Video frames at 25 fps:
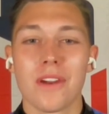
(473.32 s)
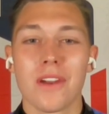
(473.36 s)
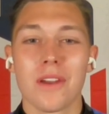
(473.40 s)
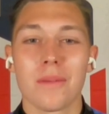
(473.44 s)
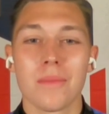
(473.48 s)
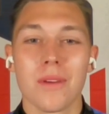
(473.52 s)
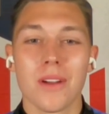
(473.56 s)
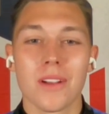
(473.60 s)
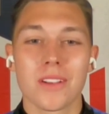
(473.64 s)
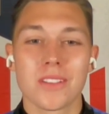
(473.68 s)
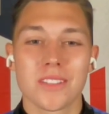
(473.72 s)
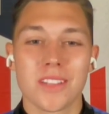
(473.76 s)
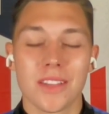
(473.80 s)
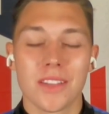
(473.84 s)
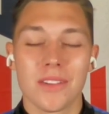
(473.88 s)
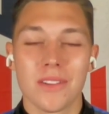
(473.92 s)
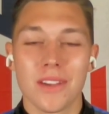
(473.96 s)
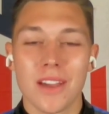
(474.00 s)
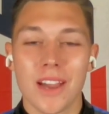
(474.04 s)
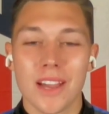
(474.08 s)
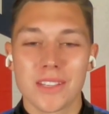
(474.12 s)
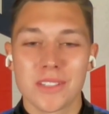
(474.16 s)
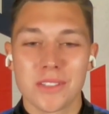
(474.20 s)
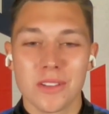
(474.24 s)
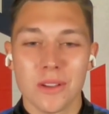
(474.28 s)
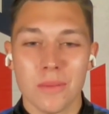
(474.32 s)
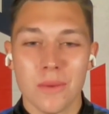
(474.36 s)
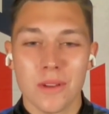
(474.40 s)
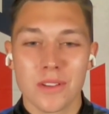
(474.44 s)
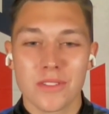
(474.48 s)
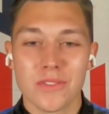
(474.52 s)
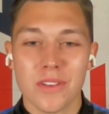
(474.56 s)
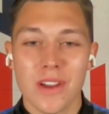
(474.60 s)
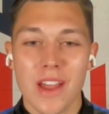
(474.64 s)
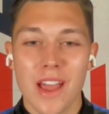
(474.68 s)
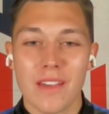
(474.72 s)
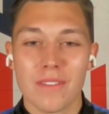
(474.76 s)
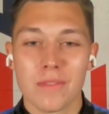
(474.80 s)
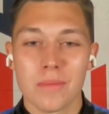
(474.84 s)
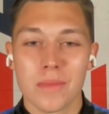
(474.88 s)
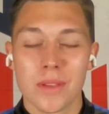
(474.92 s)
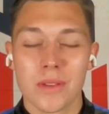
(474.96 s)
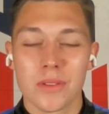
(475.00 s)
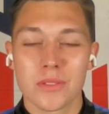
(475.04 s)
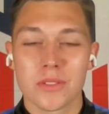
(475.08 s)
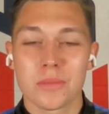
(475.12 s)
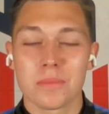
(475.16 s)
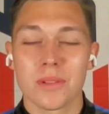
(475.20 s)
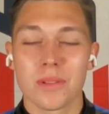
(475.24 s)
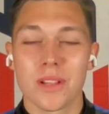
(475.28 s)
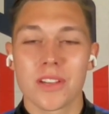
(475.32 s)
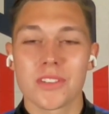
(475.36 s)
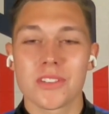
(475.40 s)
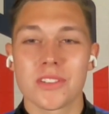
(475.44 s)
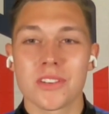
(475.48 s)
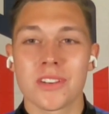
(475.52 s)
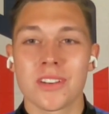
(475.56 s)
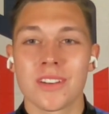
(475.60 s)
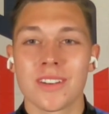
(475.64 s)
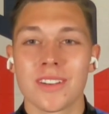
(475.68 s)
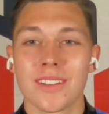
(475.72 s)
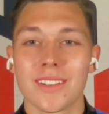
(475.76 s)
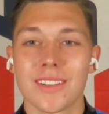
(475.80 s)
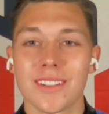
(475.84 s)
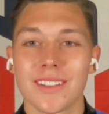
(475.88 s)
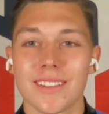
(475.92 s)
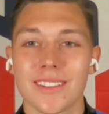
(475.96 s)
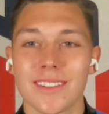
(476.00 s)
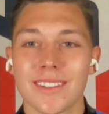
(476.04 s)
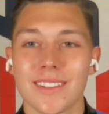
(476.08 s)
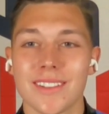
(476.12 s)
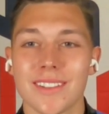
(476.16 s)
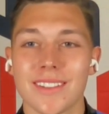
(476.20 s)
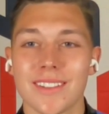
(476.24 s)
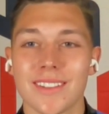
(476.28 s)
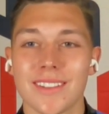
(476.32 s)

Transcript: Thank you very much. Thank you guys so much for having me. It was a pleasure.